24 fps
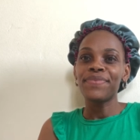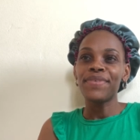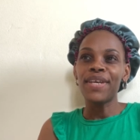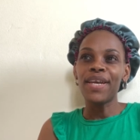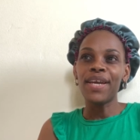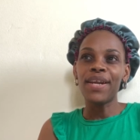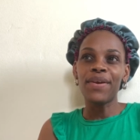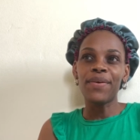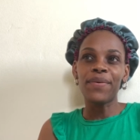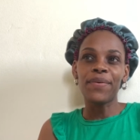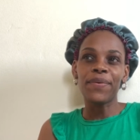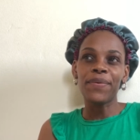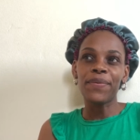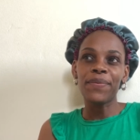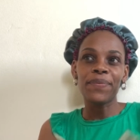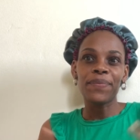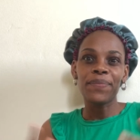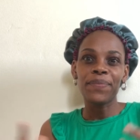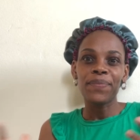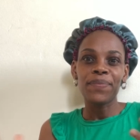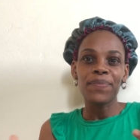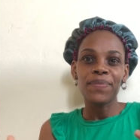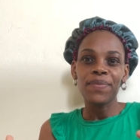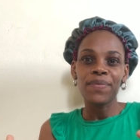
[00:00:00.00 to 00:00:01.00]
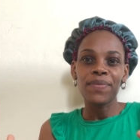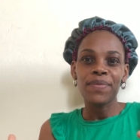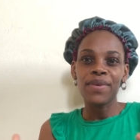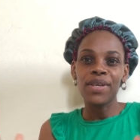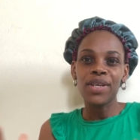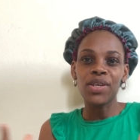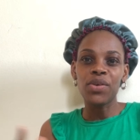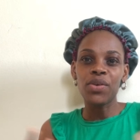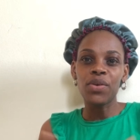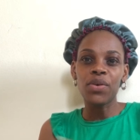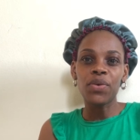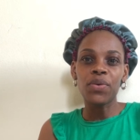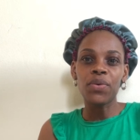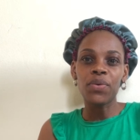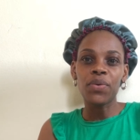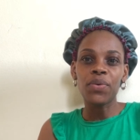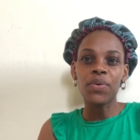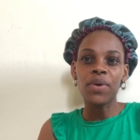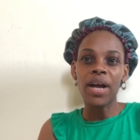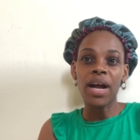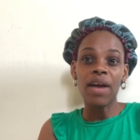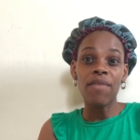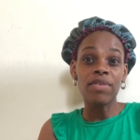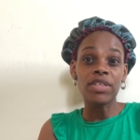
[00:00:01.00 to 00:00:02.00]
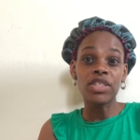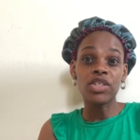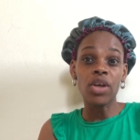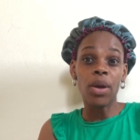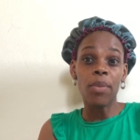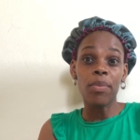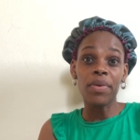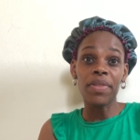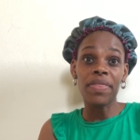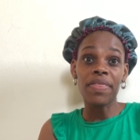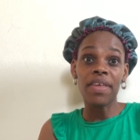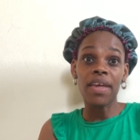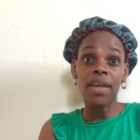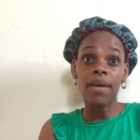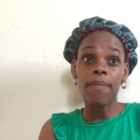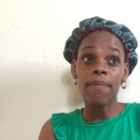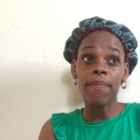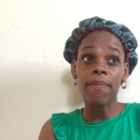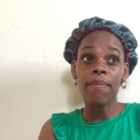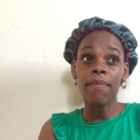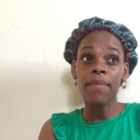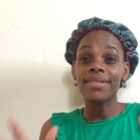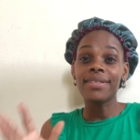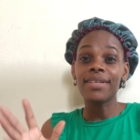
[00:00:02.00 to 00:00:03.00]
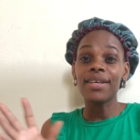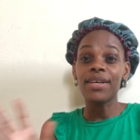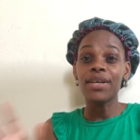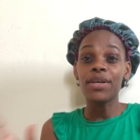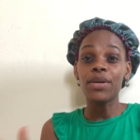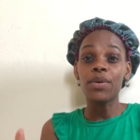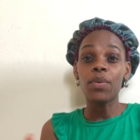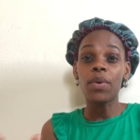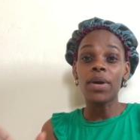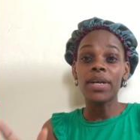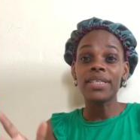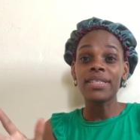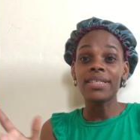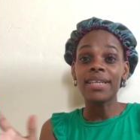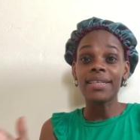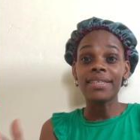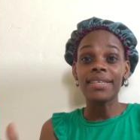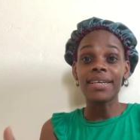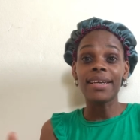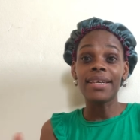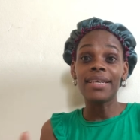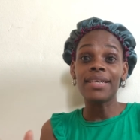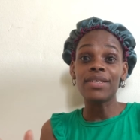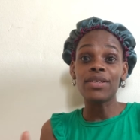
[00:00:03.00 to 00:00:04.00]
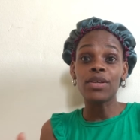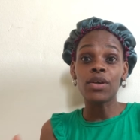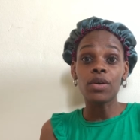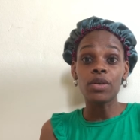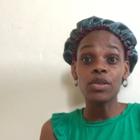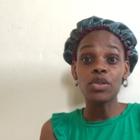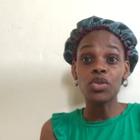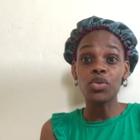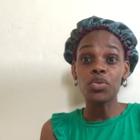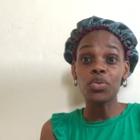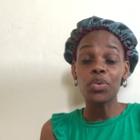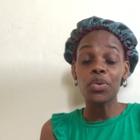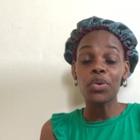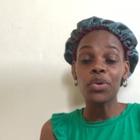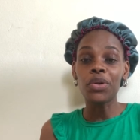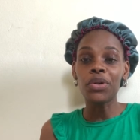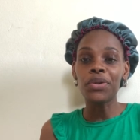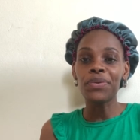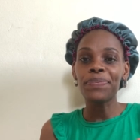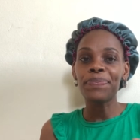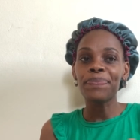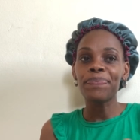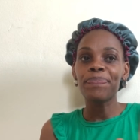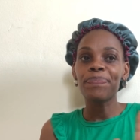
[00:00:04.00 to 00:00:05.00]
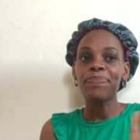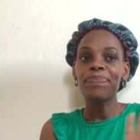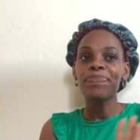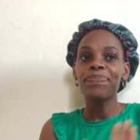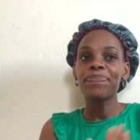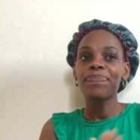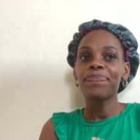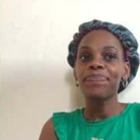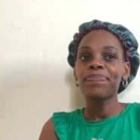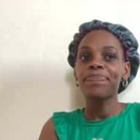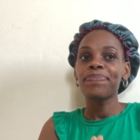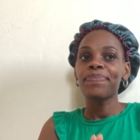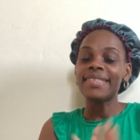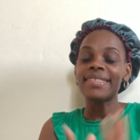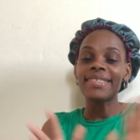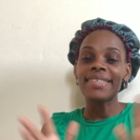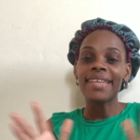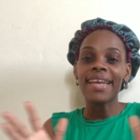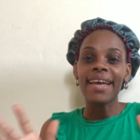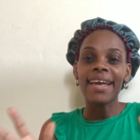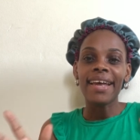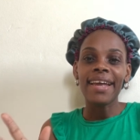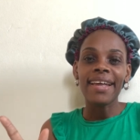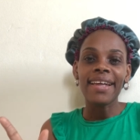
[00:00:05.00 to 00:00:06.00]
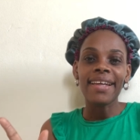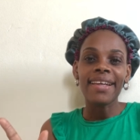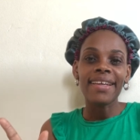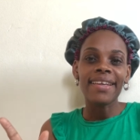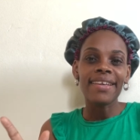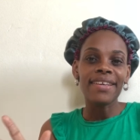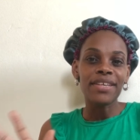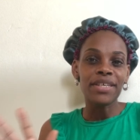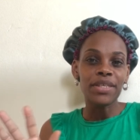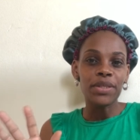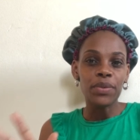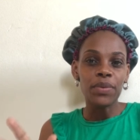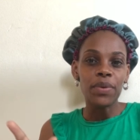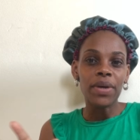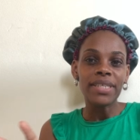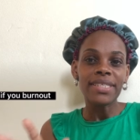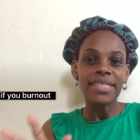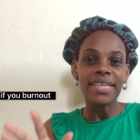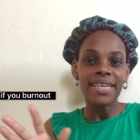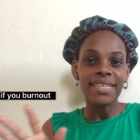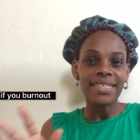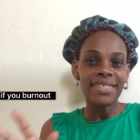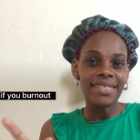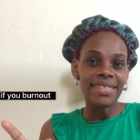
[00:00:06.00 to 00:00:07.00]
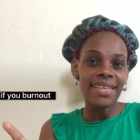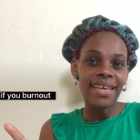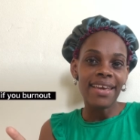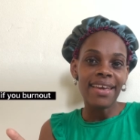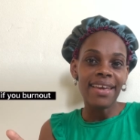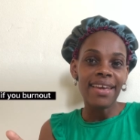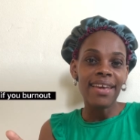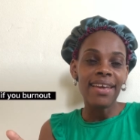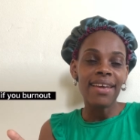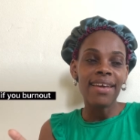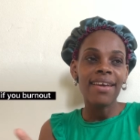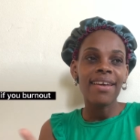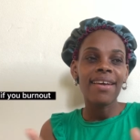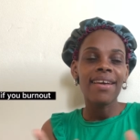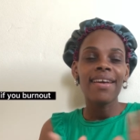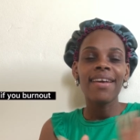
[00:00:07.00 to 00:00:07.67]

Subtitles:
you know, you have a job with them, they're the ones that are in control. It's like, you do as I say.